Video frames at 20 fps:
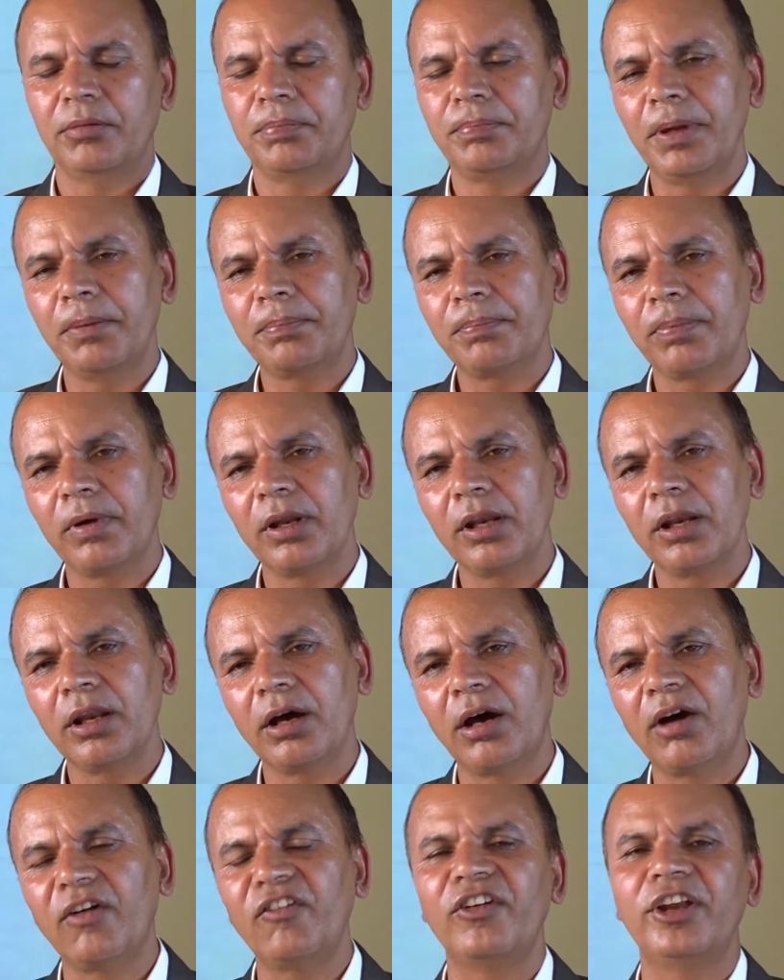
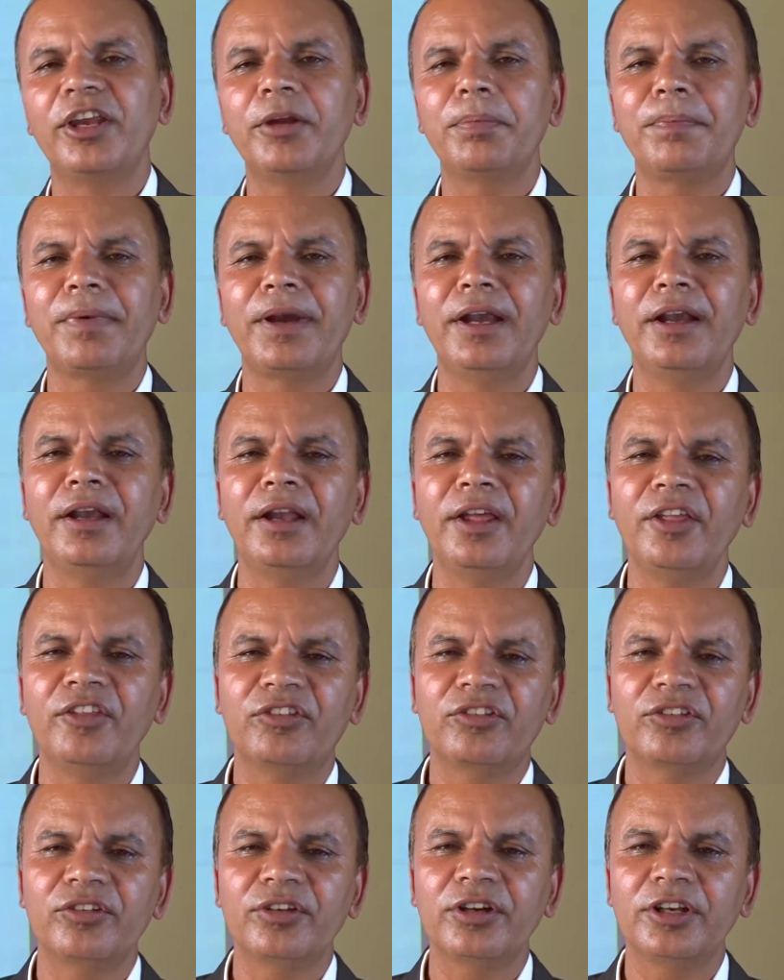people of different
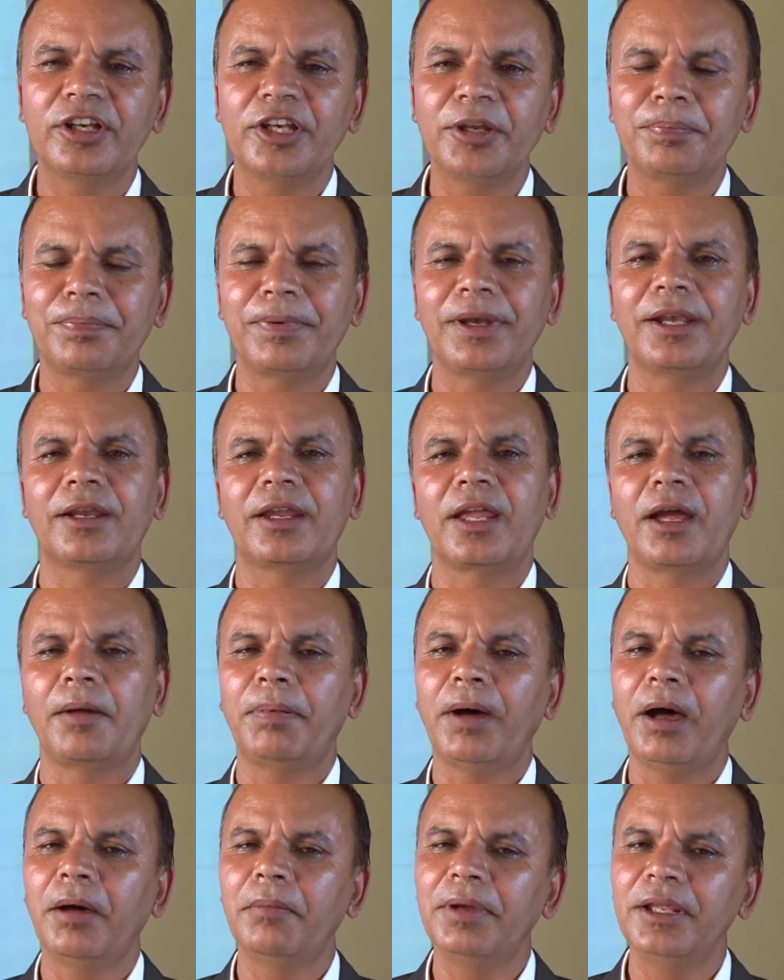nature, different
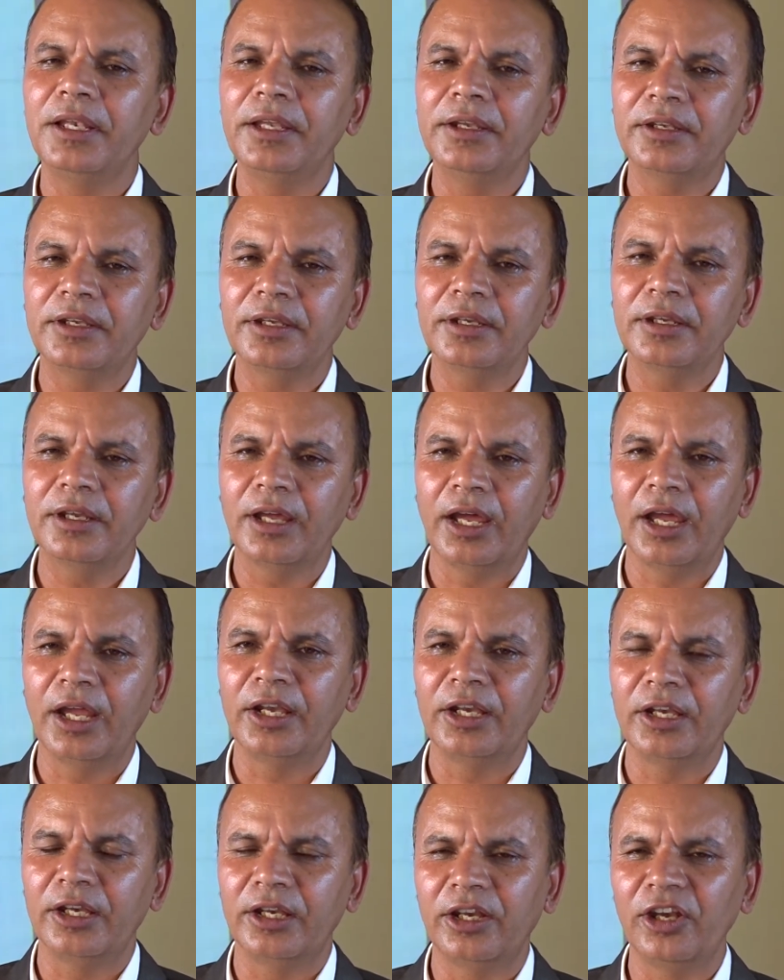capability,
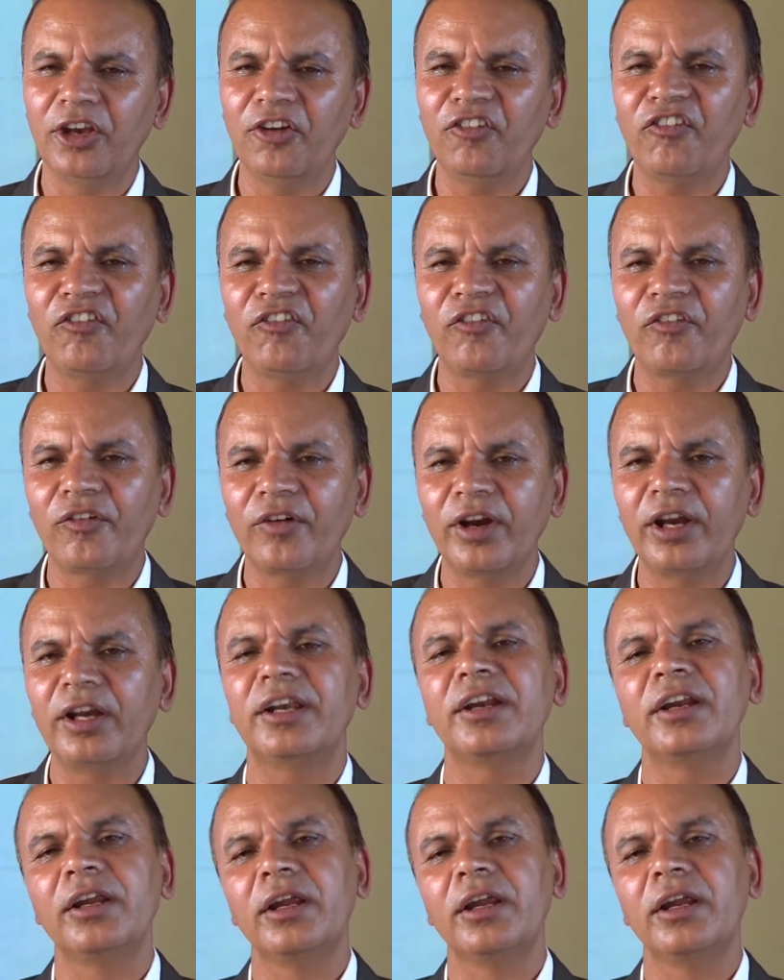and different